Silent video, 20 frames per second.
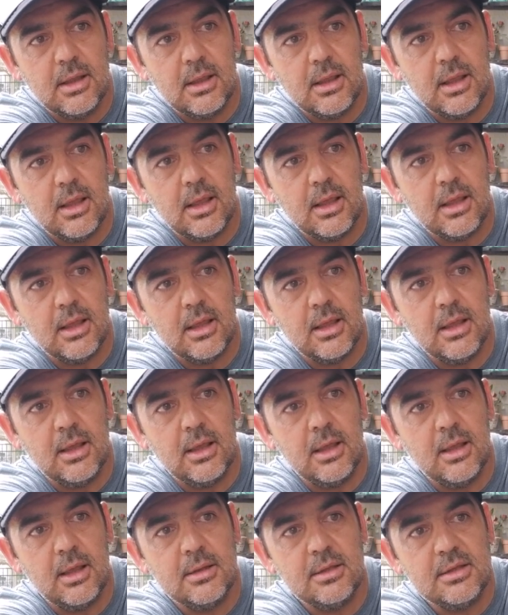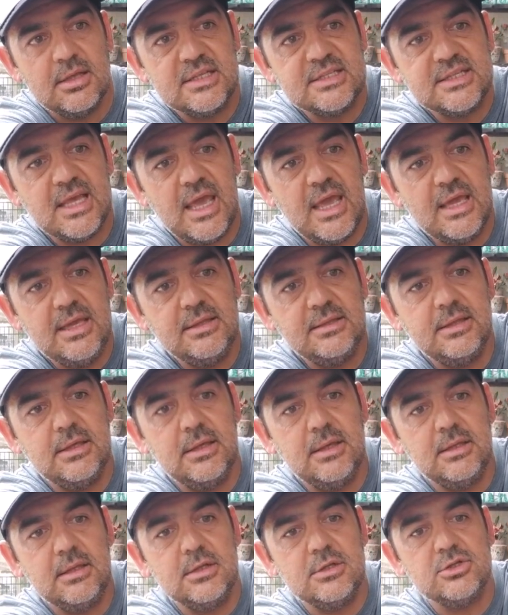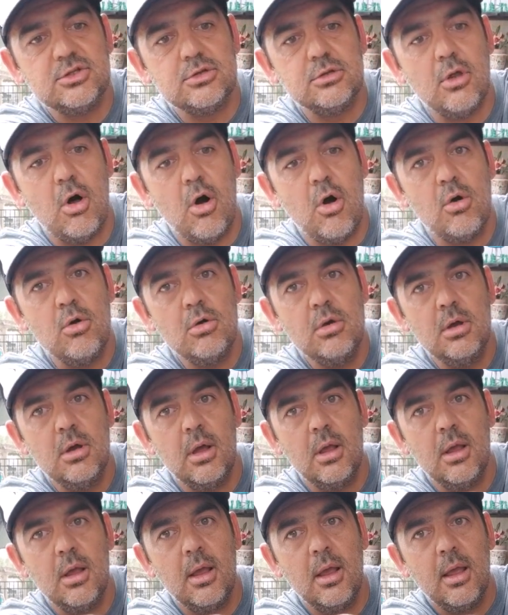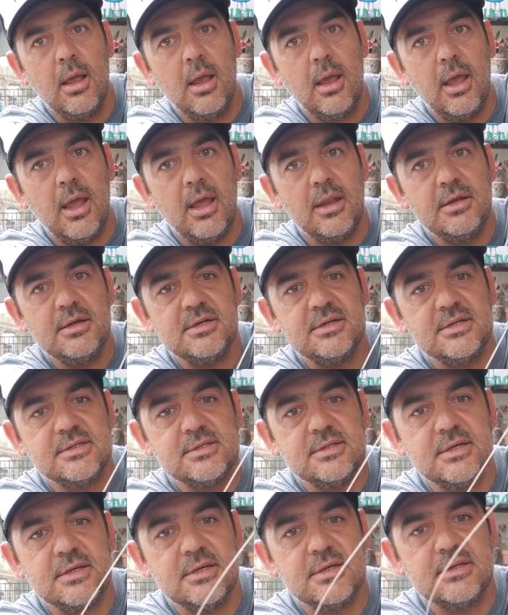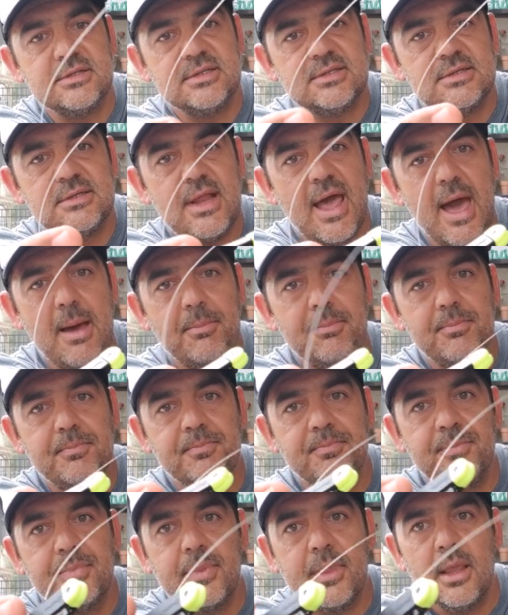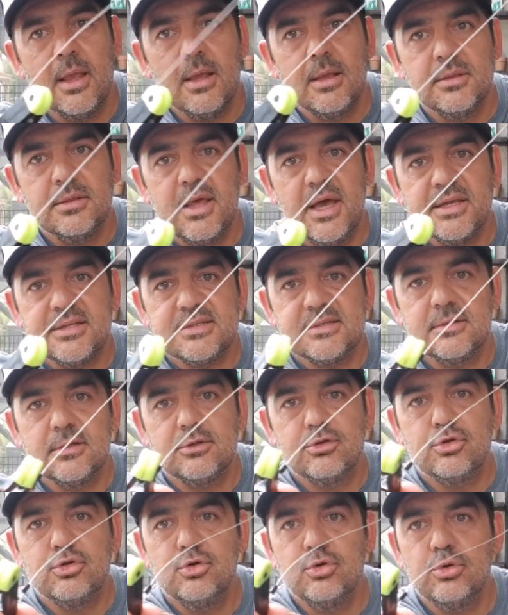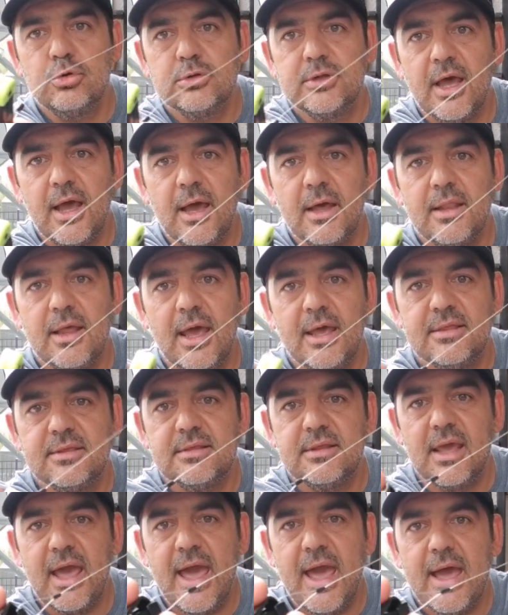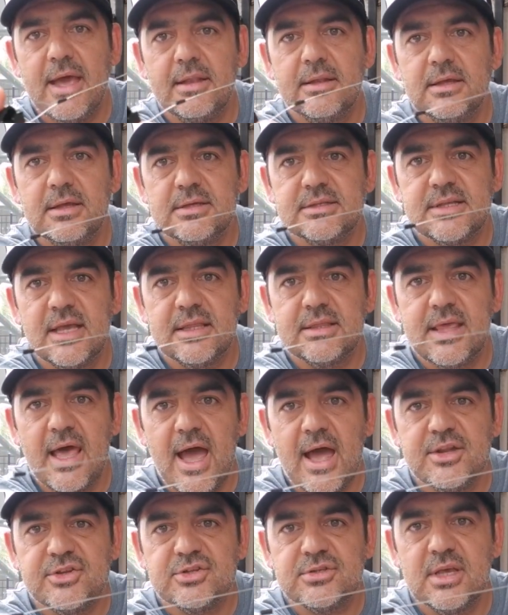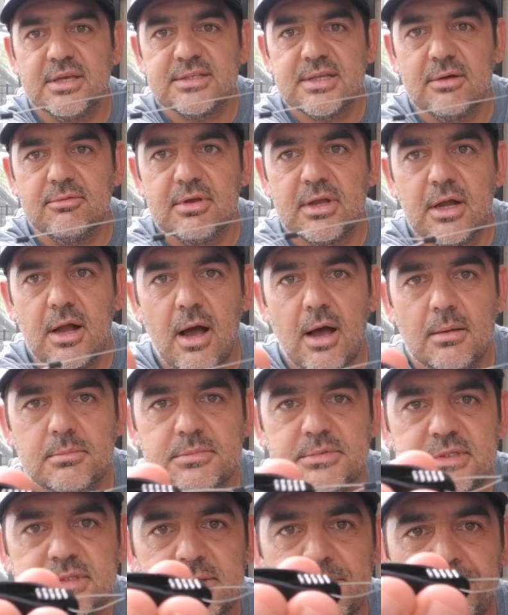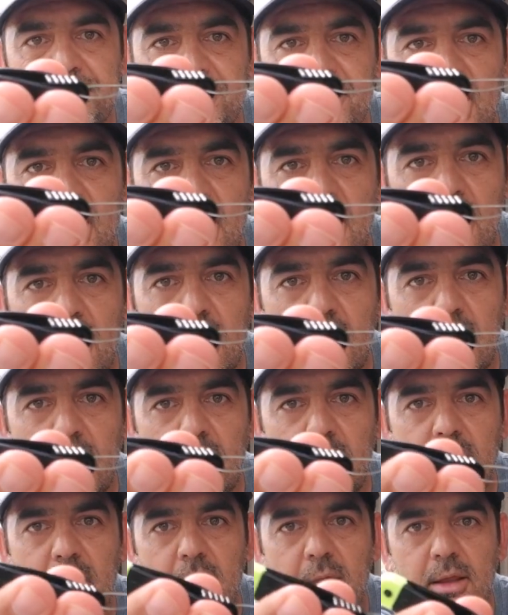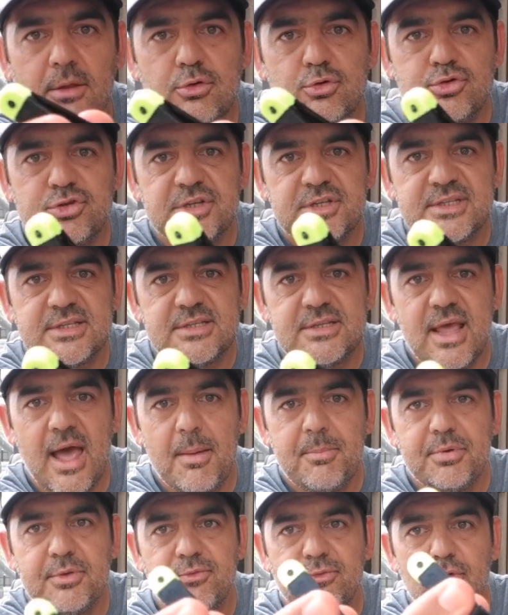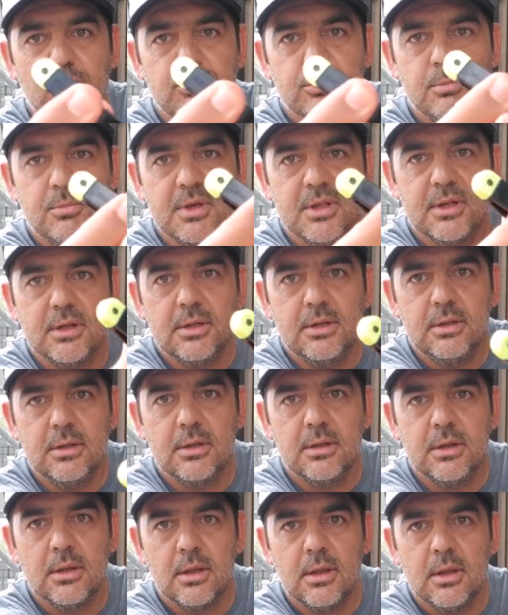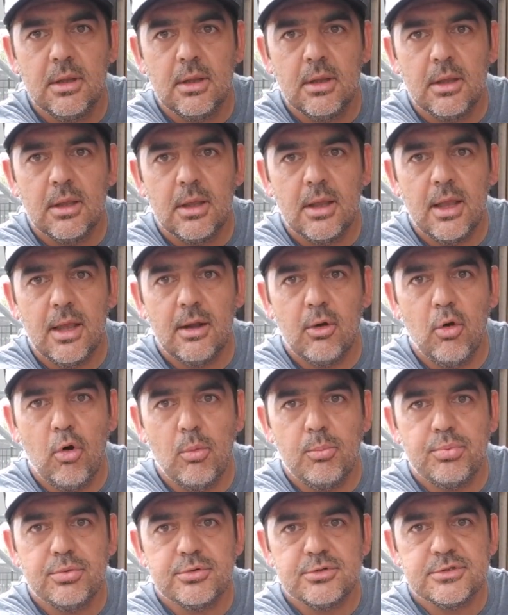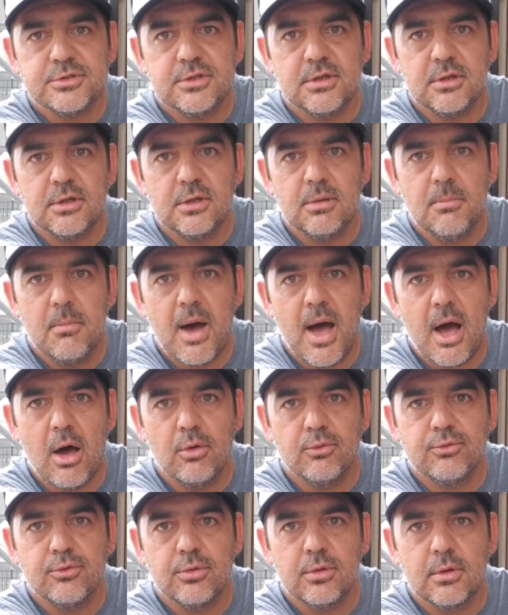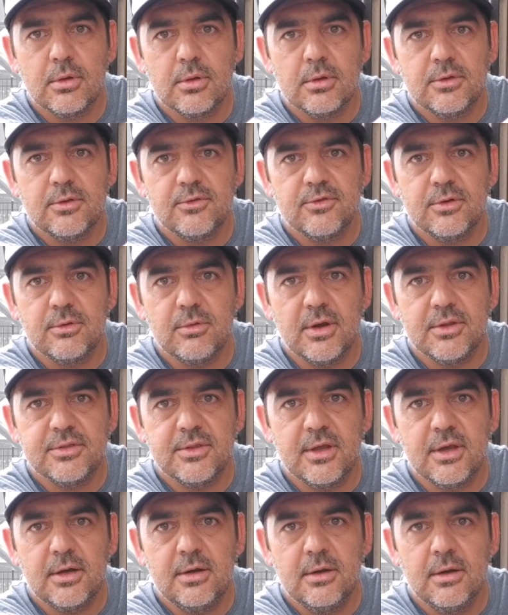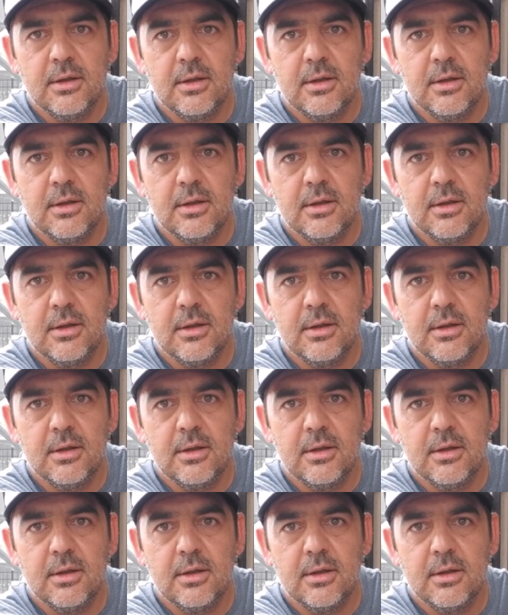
and it's 18-inch long. And here's the snap. That's the tool that at the end is attached. That's how it comes, and you just snap it from the middle and opens the mouth. See right there,